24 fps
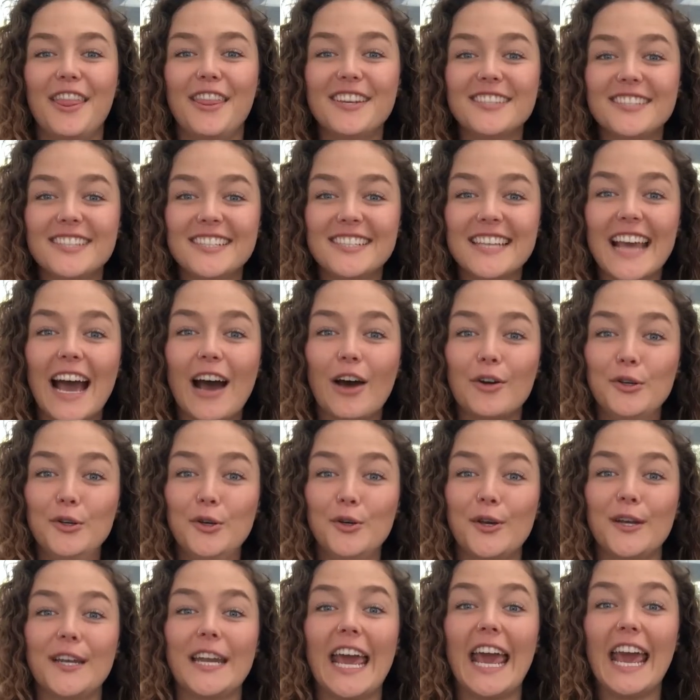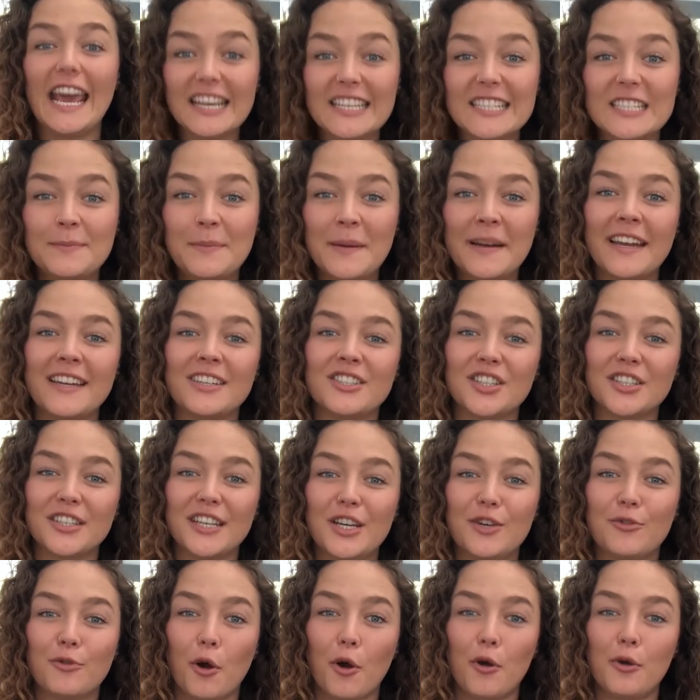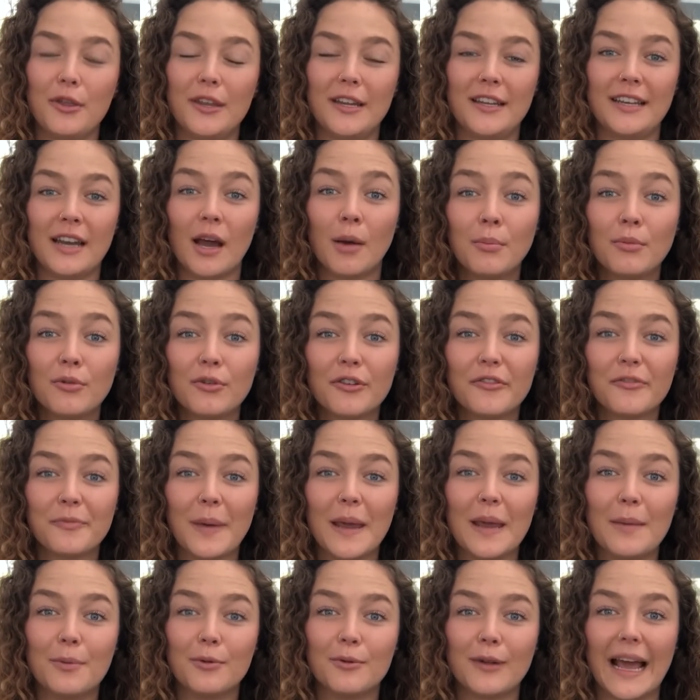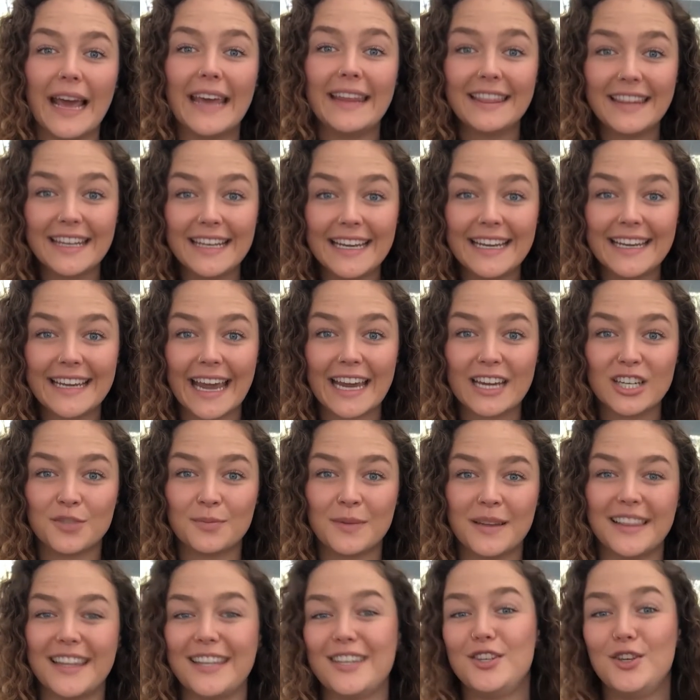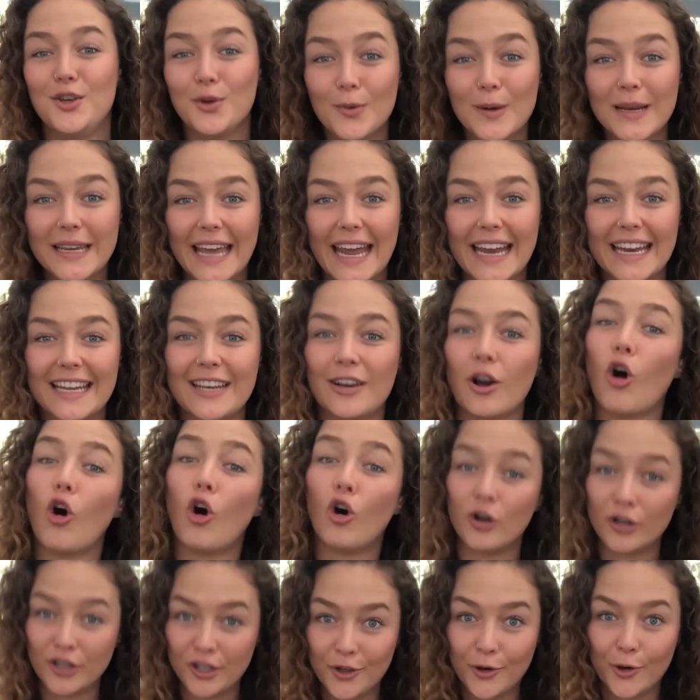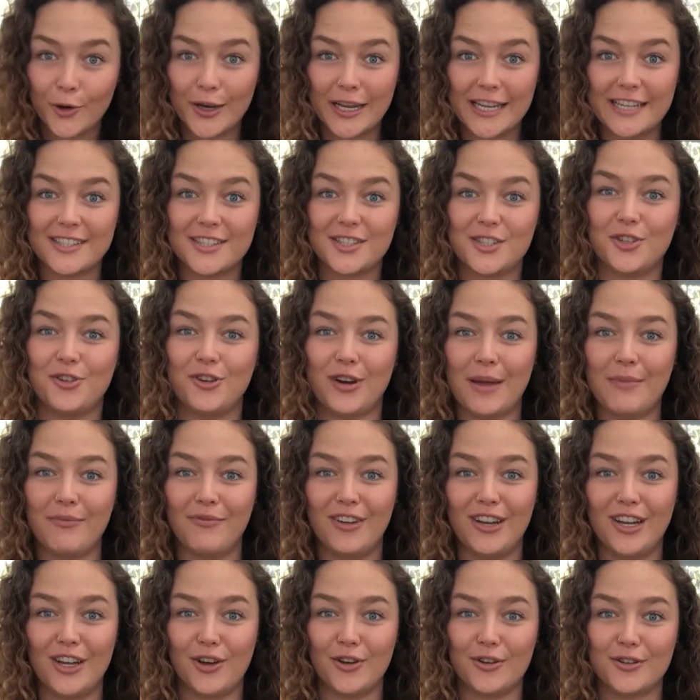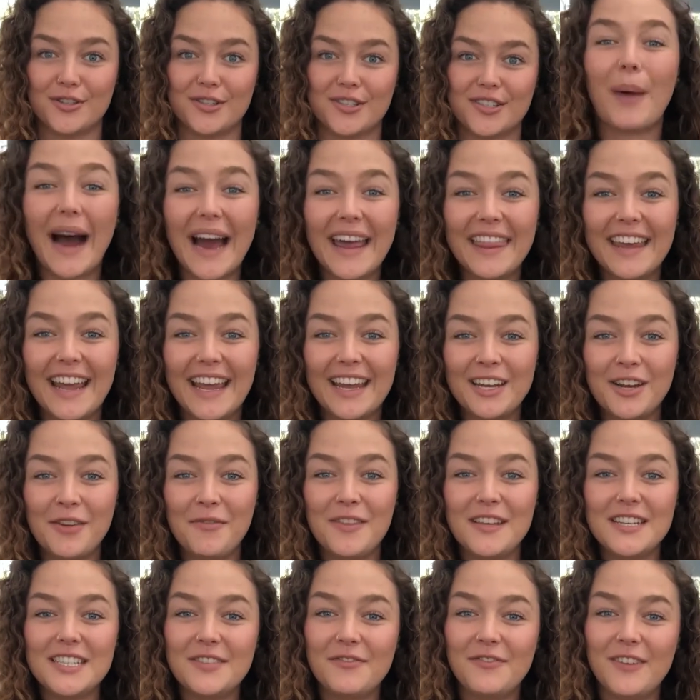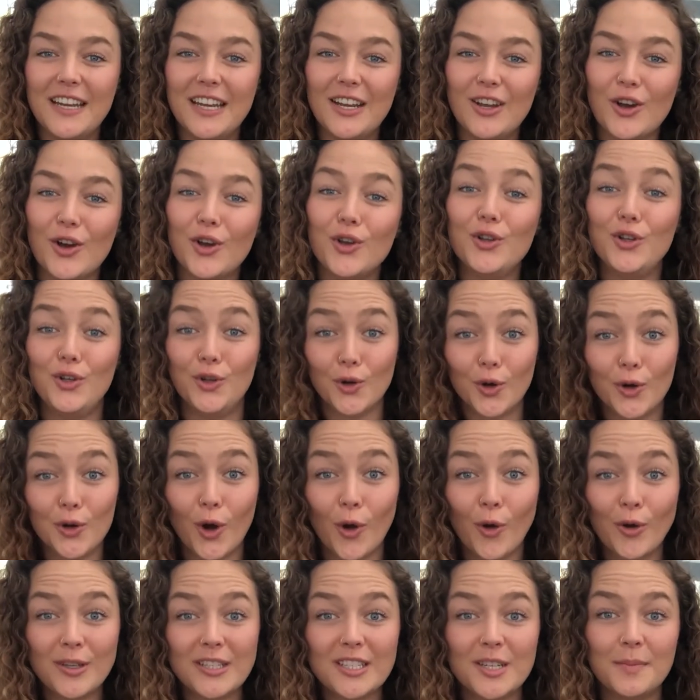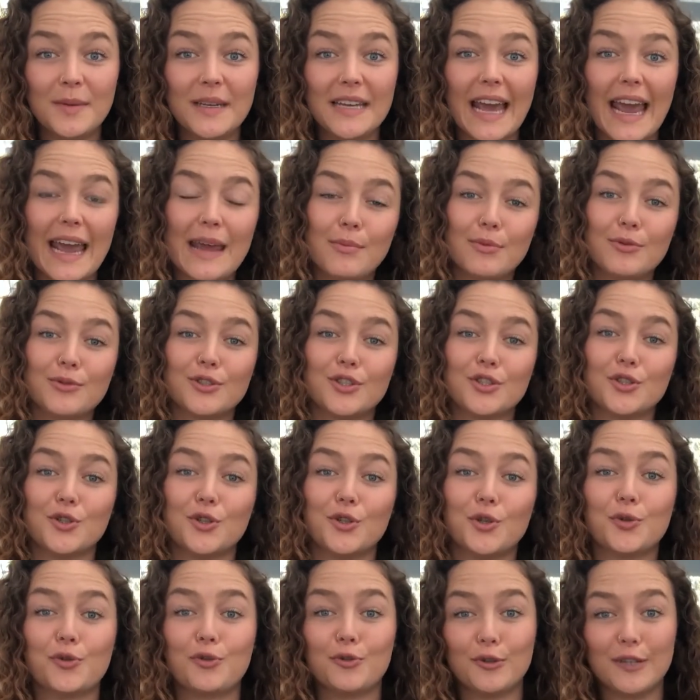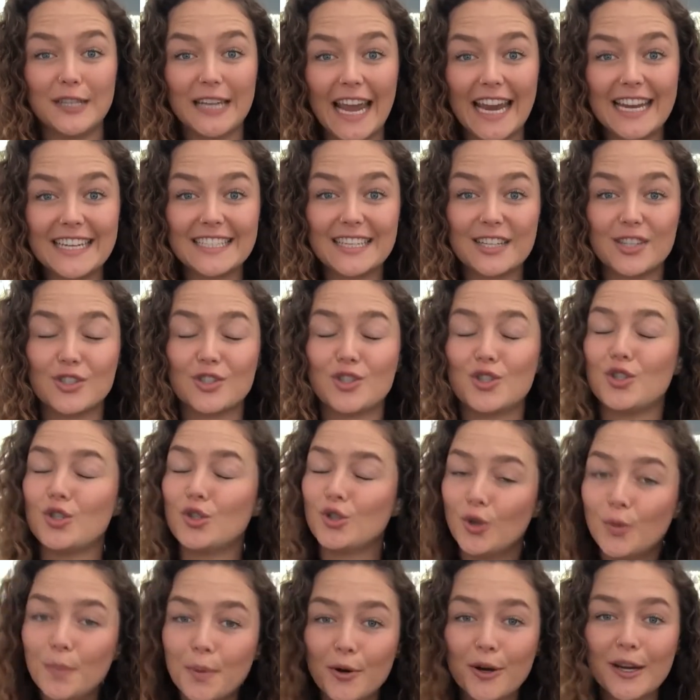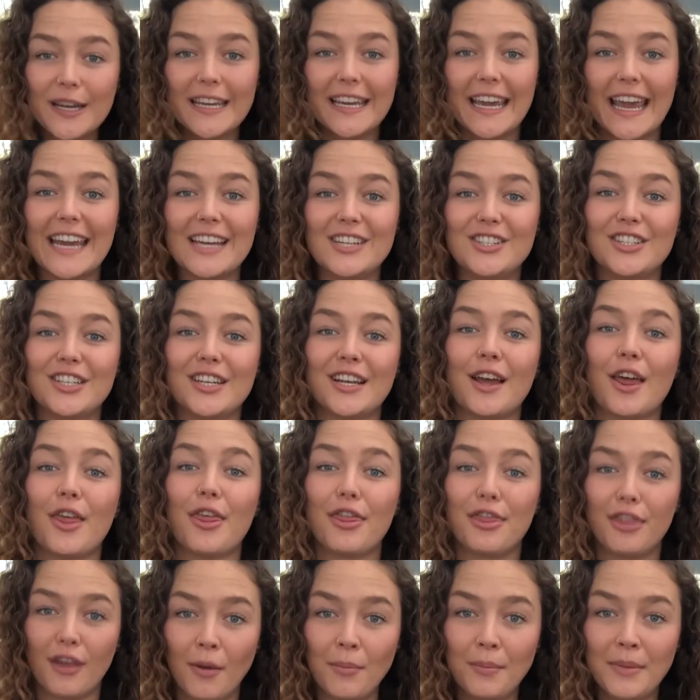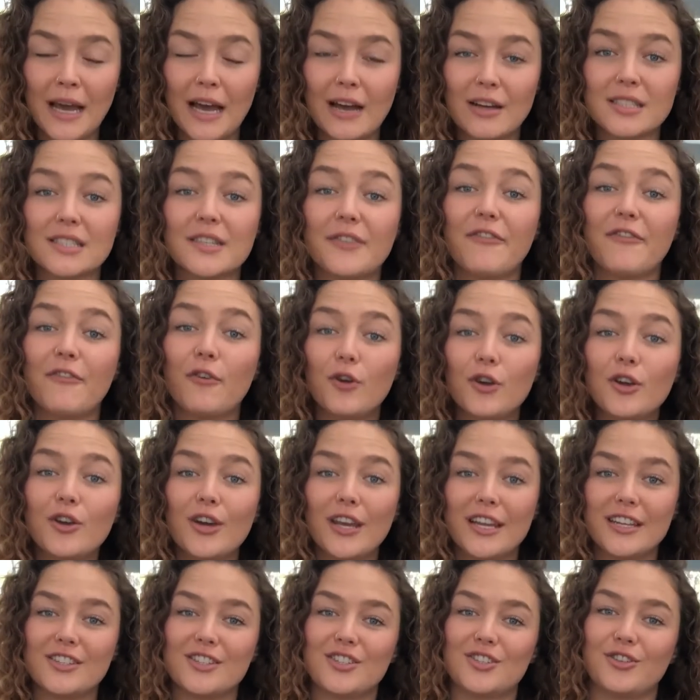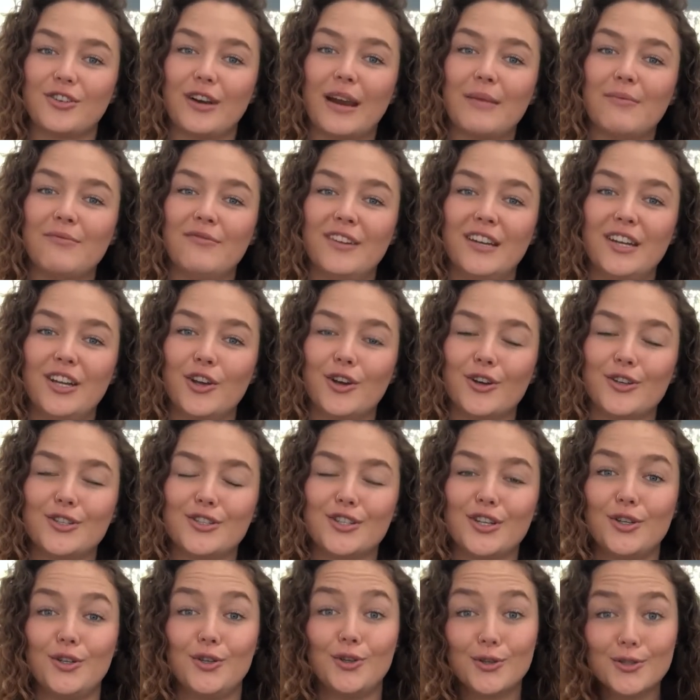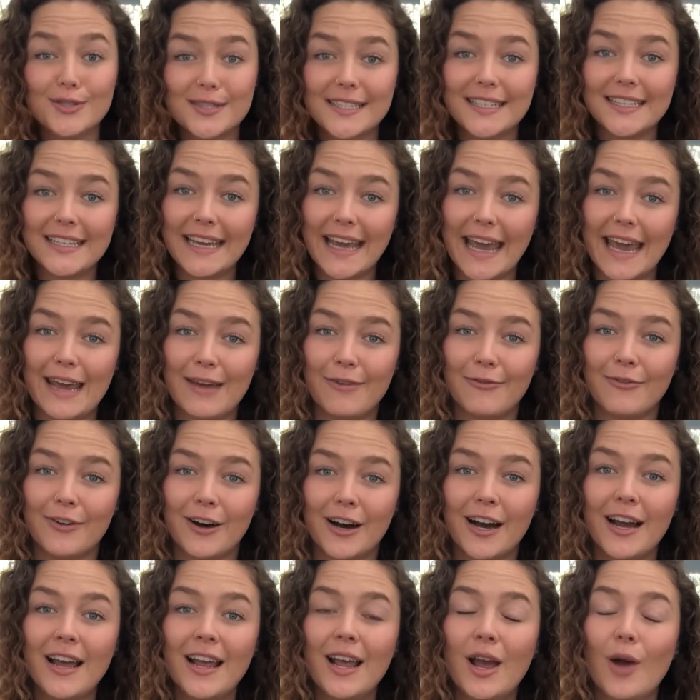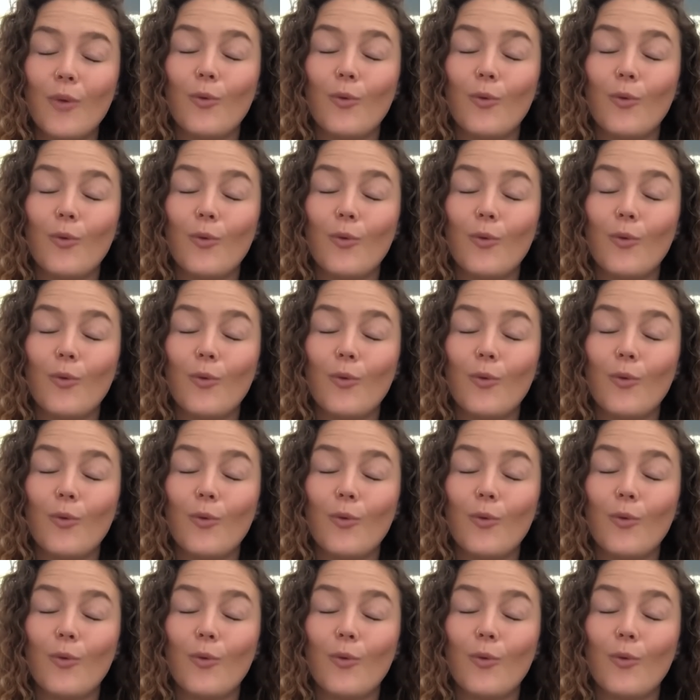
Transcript: This is how you can exponentially grow the number of people and the engagement that you are getting on your Instagram videos. By the end of this video, you're going to be able to create super engaging thumbnails for your Instagram videos using Canva.